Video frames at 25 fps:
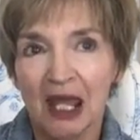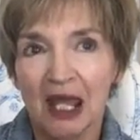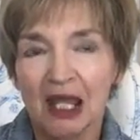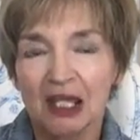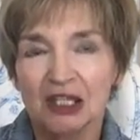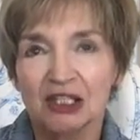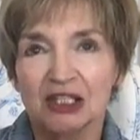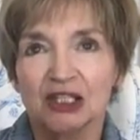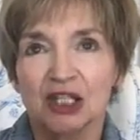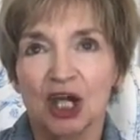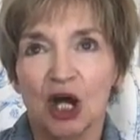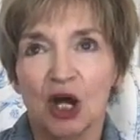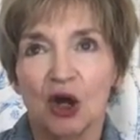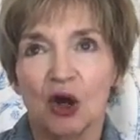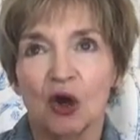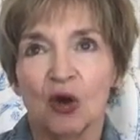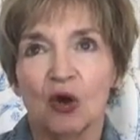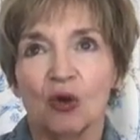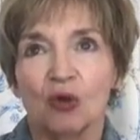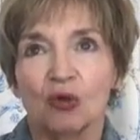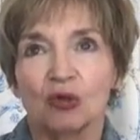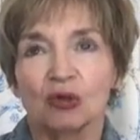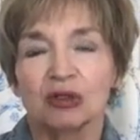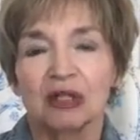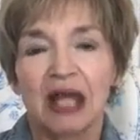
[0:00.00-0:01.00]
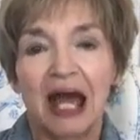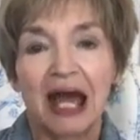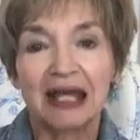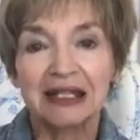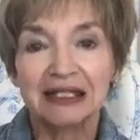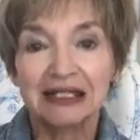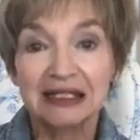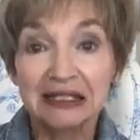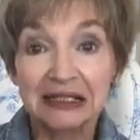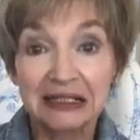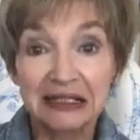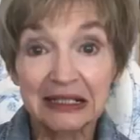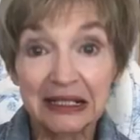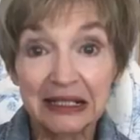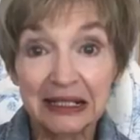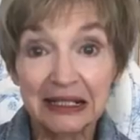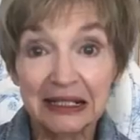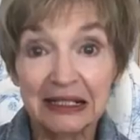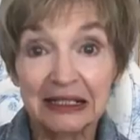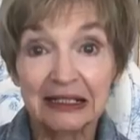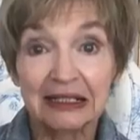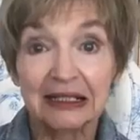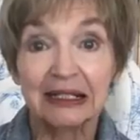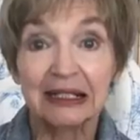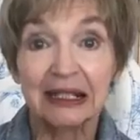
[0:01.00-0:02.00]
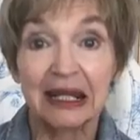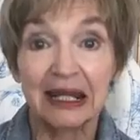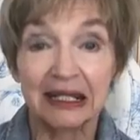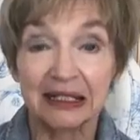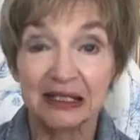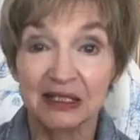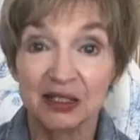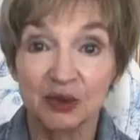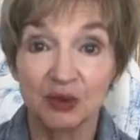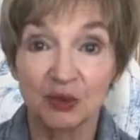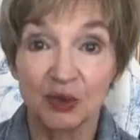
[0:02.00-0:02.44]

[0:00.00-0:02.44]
So, lastly, next